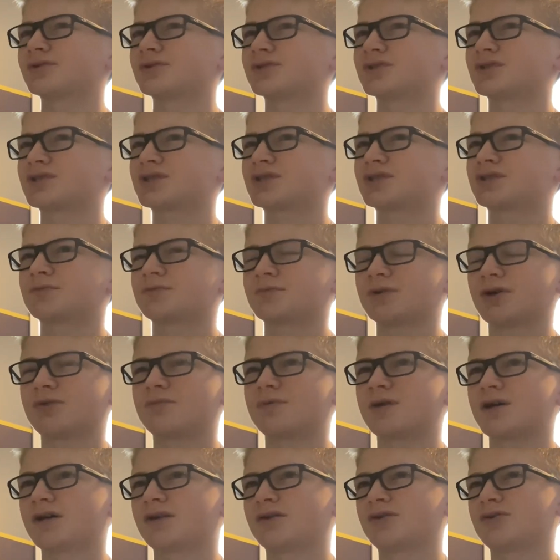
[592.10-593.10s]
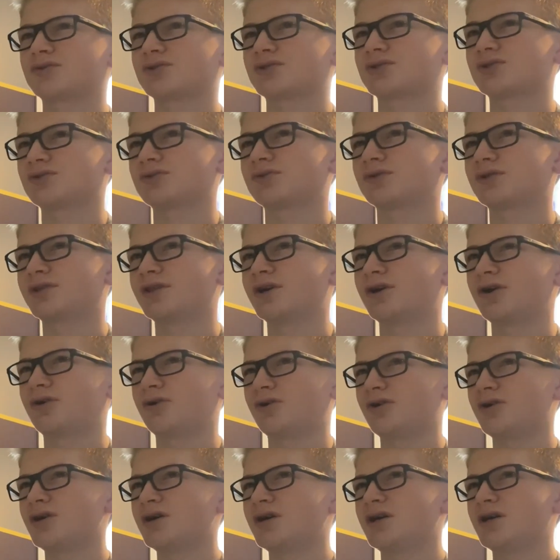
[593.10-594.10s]
Spider-Man also in
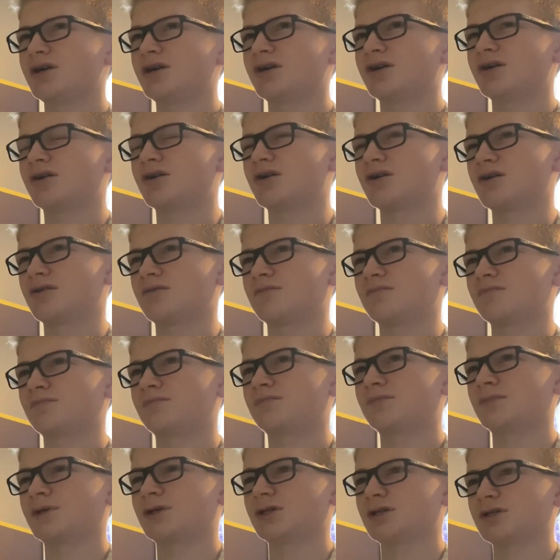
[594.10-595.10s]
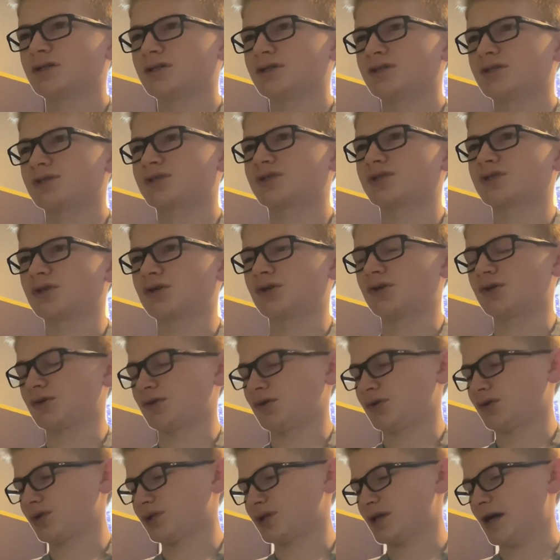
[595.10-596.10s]
there.
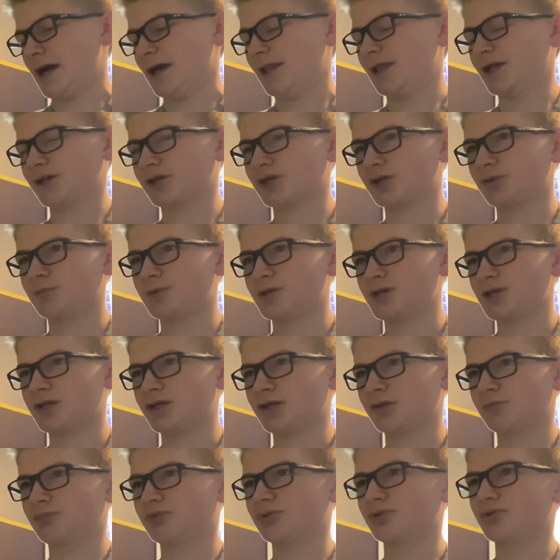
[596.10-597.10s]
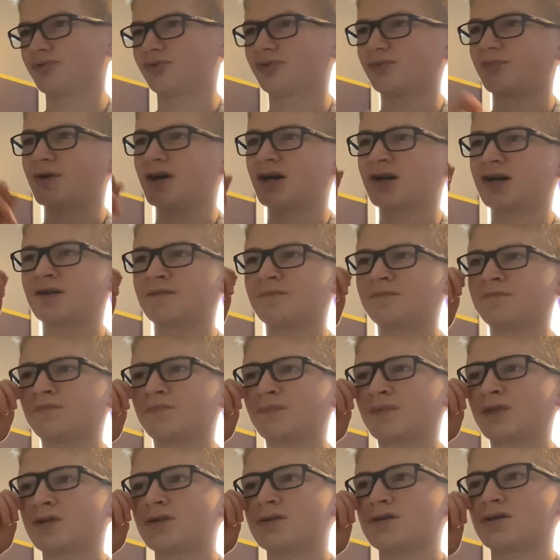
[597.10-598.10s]
So yeah, that could be improved upon.
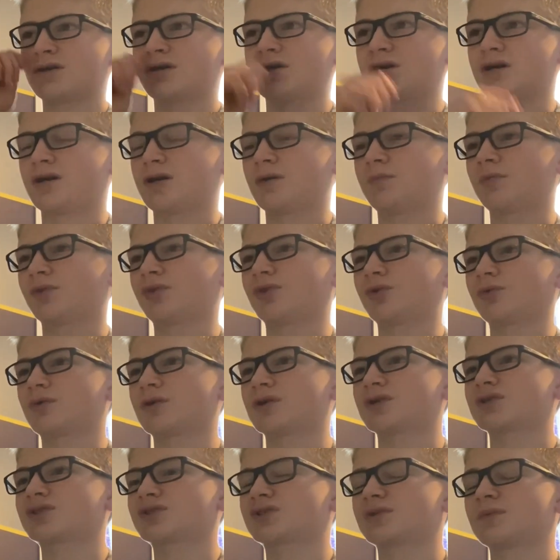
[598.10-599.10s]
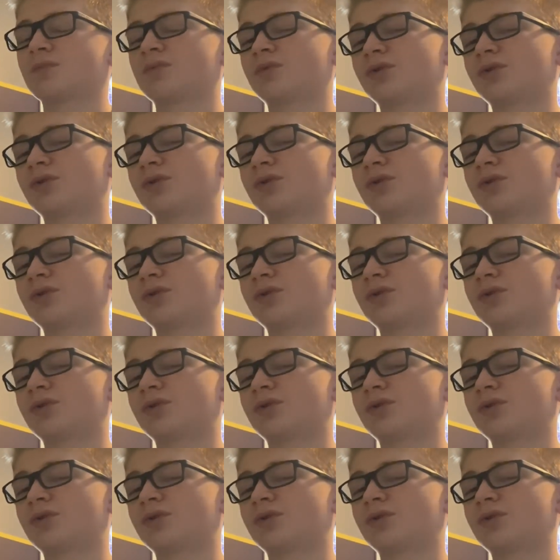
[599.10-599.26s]
But there was some really